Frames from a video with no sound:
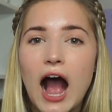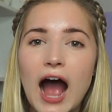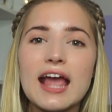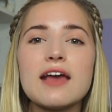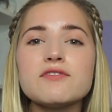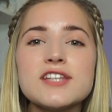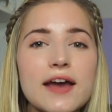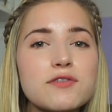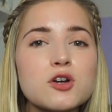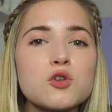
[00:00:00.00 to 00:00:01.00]
I have
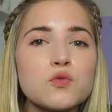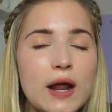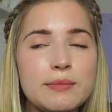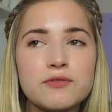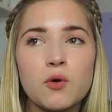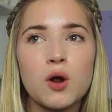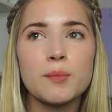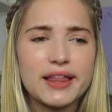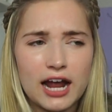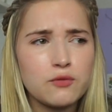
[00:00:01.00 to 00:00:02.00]
never read before,
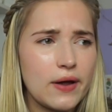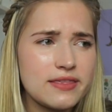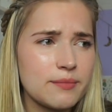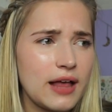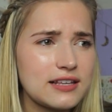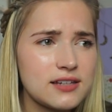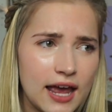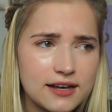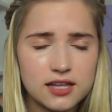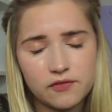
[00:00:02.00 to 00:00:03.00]
but like I read them last
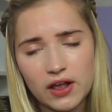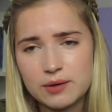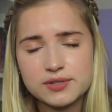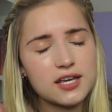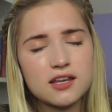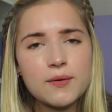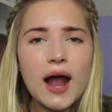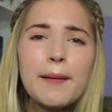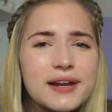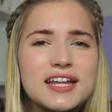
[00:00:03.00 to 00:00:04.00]
night because I finally was like, you know what,
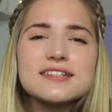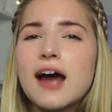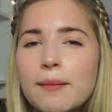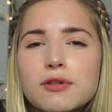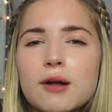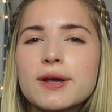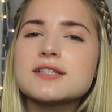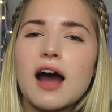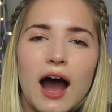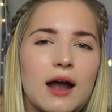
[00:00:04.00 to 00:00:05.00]
I'm gonna get a Tumblr
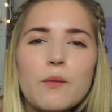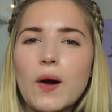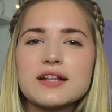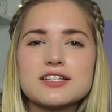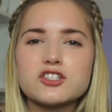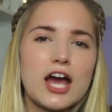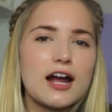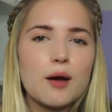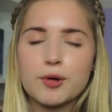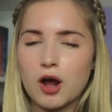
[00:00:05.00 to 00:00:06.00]
because I want to check
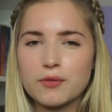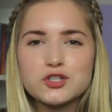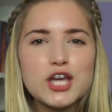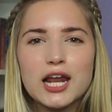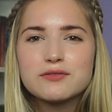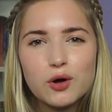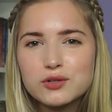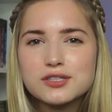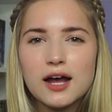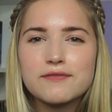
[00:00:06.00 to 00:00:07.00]
up on all the Chain of
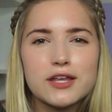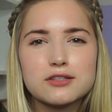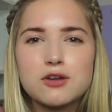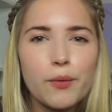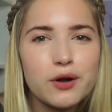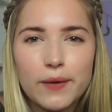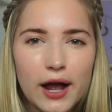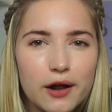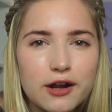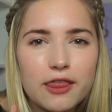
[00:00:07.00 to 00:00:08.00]
Gold stuff that is going
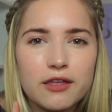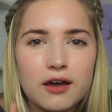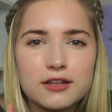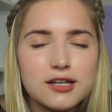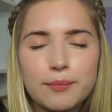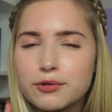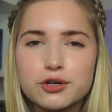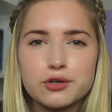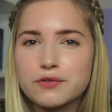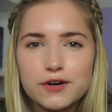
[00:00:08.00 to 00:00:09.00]
around the
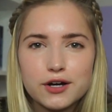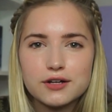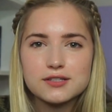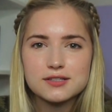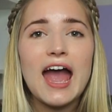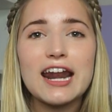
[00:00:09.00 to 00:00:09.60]
Tumblr universe.